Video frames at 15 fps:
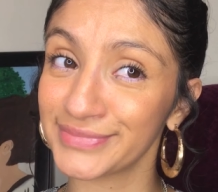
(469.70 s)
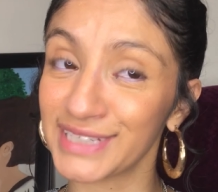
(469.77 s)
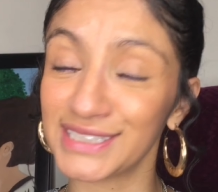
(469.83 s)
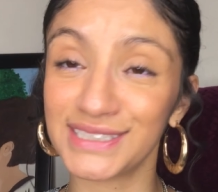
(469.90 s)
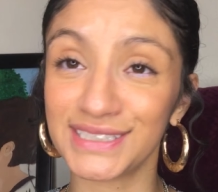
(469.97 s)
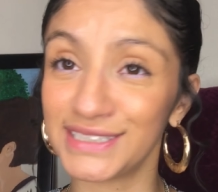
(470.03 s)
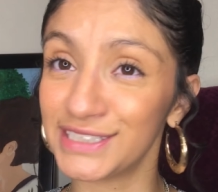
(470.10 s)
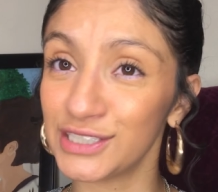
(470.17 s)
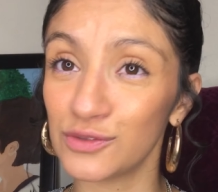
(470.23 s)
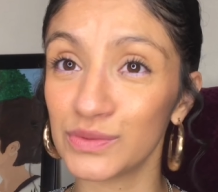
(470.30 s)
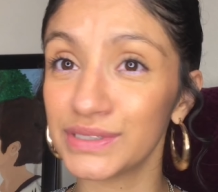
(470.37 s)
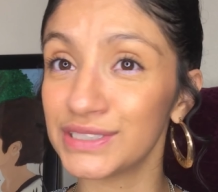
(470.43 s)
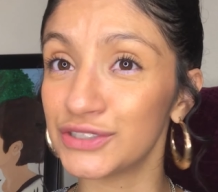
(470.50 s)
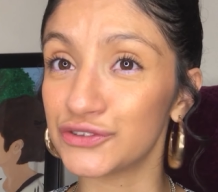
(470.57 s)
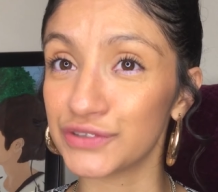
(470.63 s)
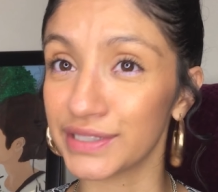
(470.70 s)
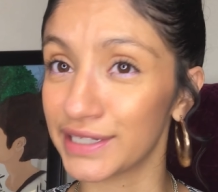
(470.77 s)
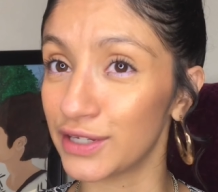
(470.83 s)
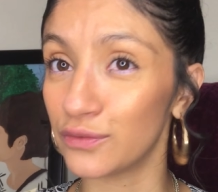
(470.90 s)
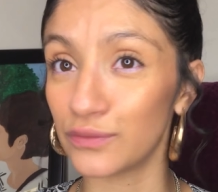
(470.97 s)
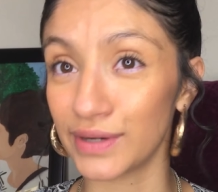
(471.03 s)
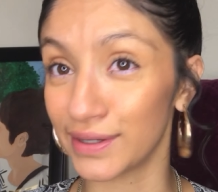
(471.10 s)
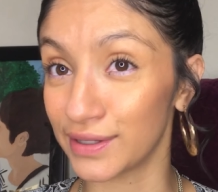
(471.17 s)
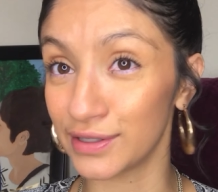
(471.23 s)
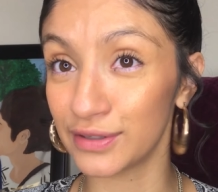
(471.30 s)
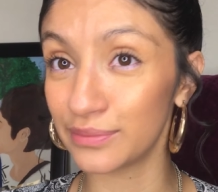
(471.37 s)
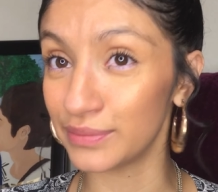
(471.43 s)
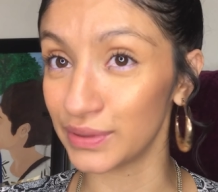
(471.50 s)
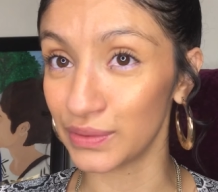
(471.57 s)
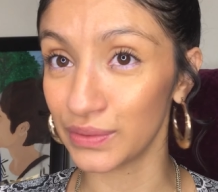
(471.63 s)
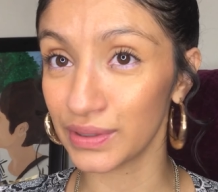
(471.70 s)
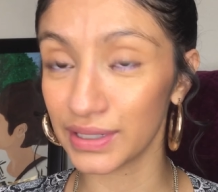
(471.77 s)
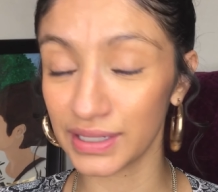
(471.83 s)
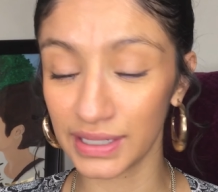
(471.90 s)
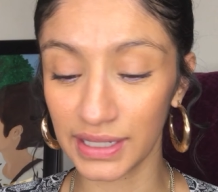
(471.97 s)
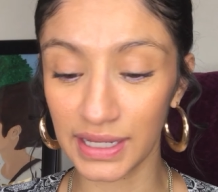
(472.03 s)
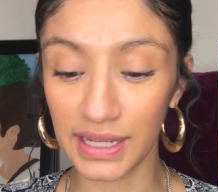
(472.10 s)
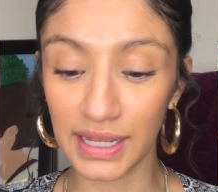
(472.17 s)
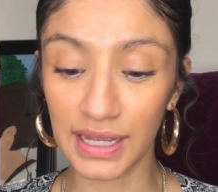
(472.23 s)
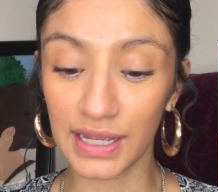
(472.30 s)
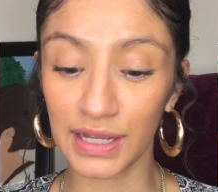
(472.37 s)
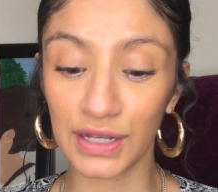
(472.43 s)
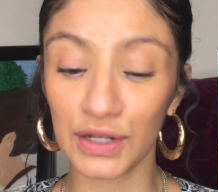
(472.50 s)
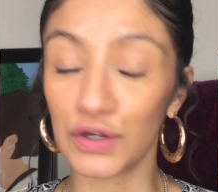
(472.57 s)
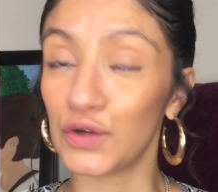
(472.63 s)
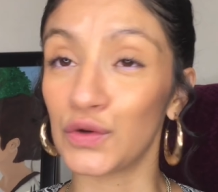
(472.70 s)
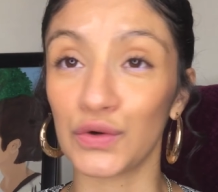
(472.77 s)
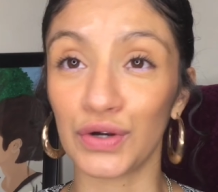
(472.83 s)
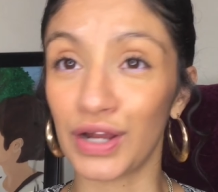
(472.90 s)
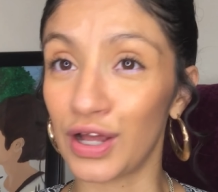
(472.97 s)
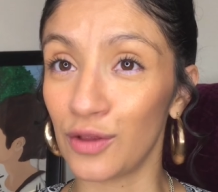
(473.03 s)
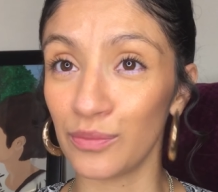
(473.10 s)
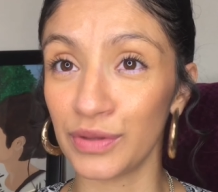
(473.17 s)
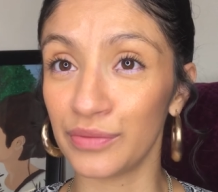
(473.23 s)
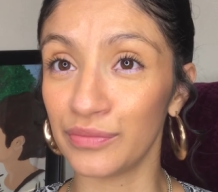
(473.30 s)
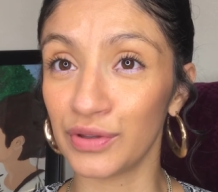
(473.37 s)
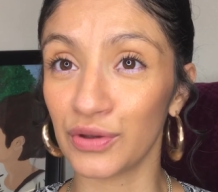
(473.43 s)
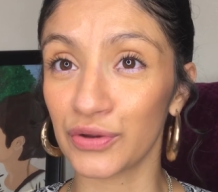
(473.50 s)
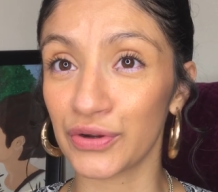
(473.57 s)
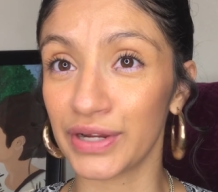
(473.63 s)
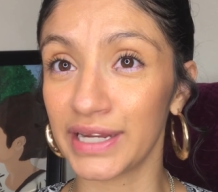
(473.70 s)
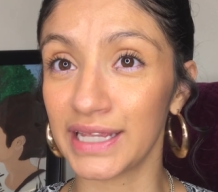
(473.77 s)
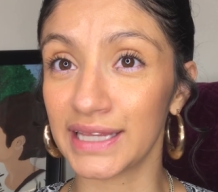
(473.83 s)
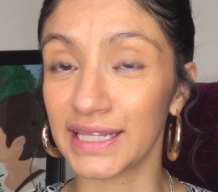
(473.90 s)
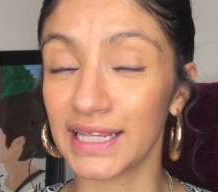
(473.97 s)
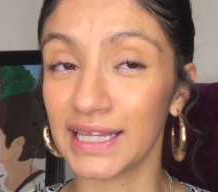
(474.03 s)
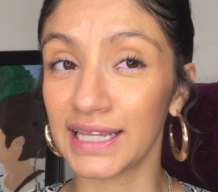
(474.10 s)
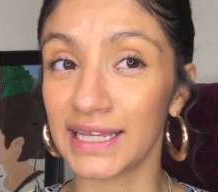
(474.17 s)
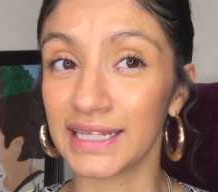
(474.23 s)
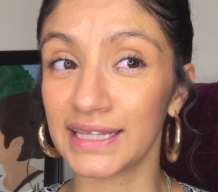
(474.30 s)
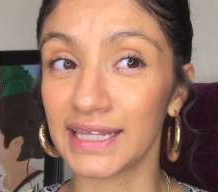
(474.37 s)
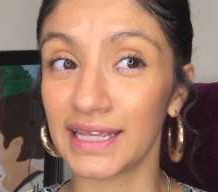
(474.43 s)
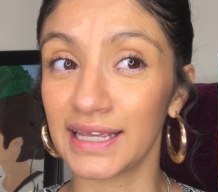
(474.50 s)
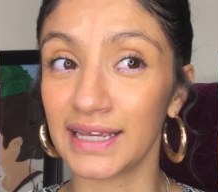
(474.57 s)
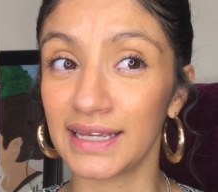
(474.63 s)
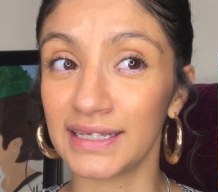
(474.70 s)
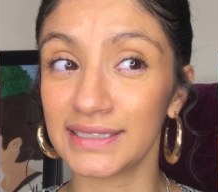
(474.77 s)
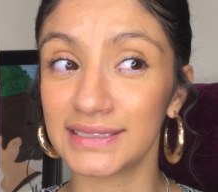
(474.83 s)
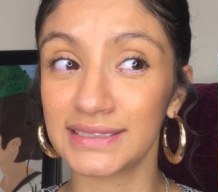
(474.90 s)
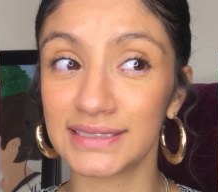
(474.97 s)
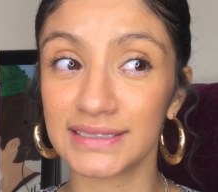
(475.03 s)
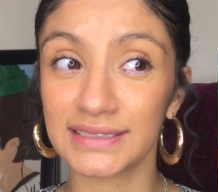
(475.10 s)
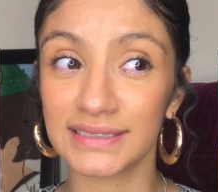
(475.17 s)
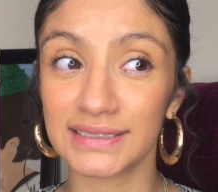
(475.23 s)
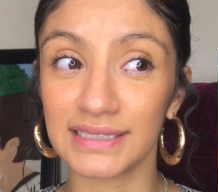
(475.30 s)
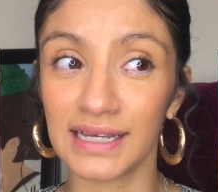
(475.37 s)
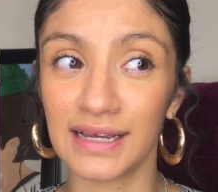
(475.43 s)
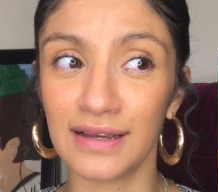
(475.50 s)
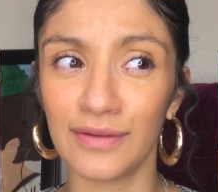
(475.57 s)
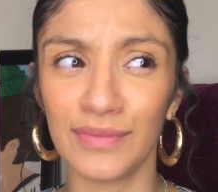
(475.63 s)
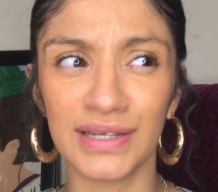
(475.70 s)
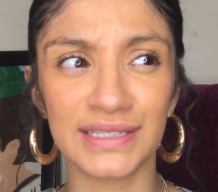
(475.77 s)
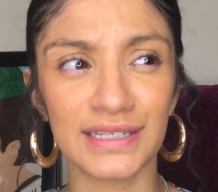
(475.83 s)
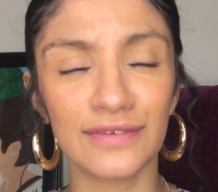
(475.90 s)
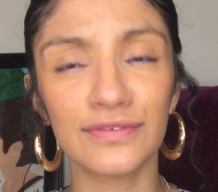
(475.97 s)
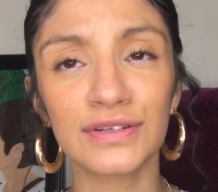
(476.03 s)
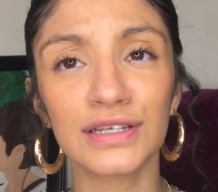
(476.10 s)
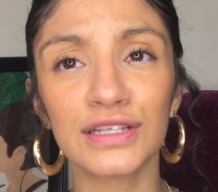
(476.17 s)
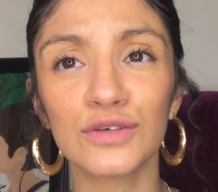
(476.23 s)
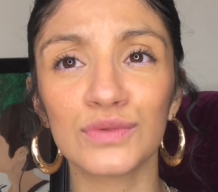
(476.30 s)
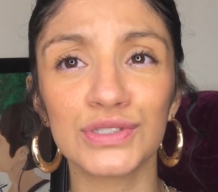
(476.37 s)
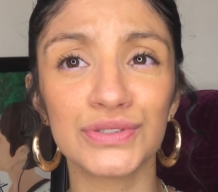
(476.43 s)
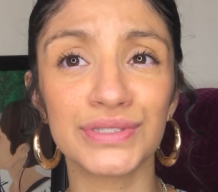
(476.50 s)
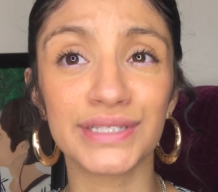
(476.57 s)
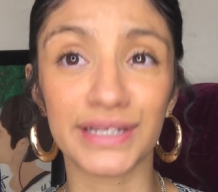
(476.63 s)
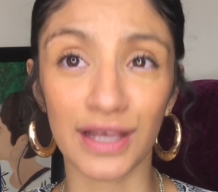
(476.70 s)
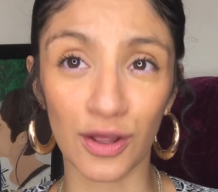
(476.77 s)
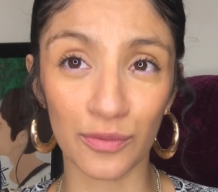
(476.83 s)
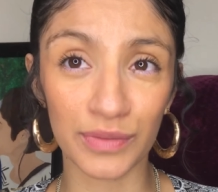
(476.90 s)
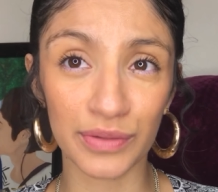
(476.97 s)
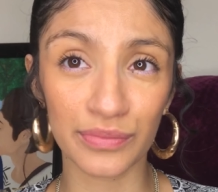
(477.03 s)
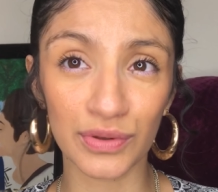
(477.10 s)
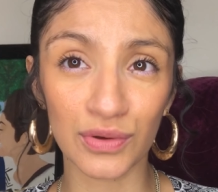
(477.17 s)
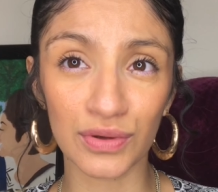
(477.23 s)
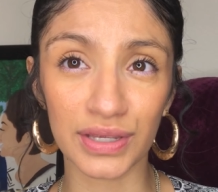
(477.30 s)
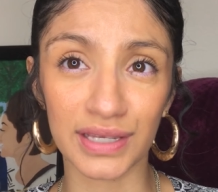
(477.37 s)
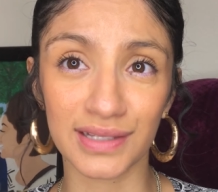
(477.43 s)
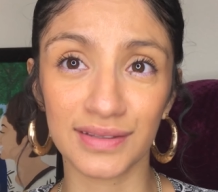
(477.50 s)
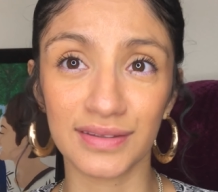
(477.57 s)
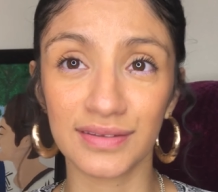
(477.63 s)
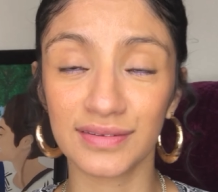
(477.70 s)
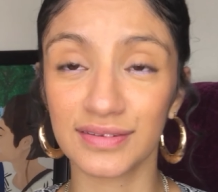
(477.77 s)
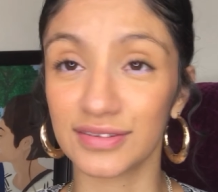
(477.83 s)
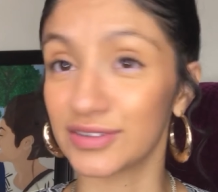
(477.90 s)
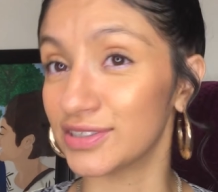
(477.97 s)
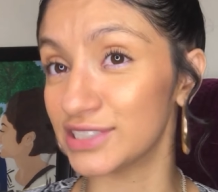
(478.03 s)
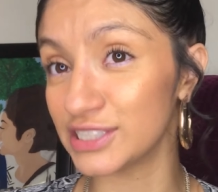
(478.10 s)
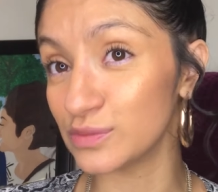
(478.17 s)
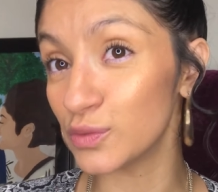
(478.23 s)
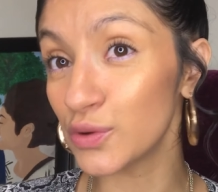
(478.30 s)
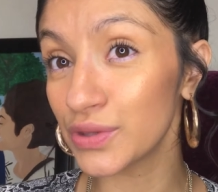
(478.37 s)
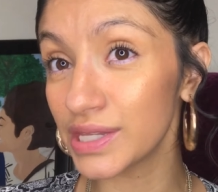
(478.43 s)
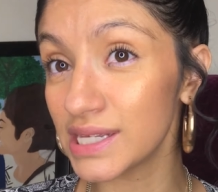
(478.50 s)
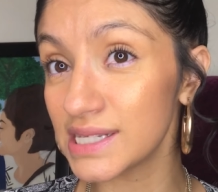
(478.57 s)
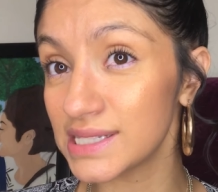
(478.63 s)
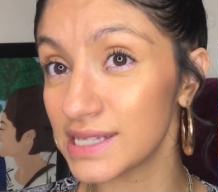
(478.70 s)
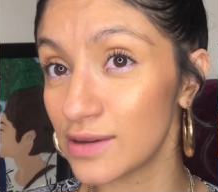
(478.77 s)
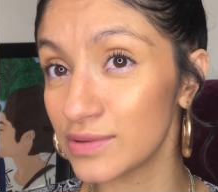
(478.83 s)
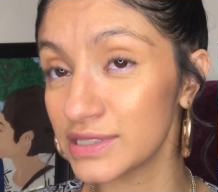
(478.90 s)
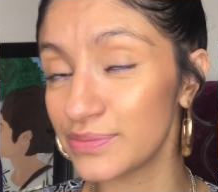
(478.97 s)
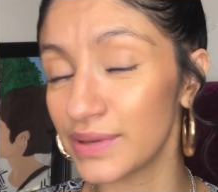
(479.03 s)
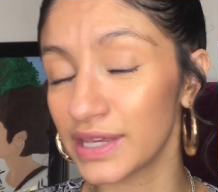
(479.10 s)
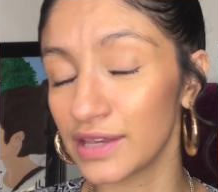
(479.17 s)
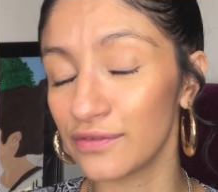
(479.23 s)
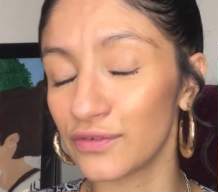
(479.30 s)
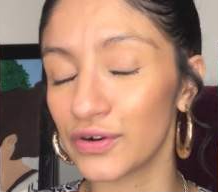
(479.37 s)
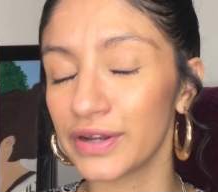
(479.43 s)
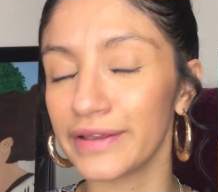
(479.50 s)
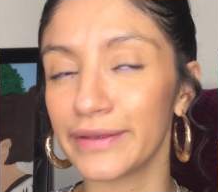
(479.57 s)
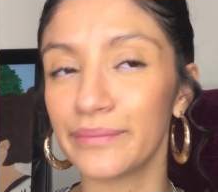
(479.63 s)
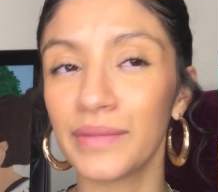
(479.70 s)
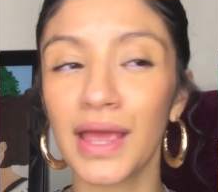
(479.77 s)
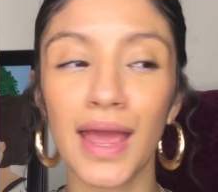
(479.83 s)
since he wasn't drinking regular milk nor almond milk or anything like that, I definitely was using almond milk in the smoothies I was making for him,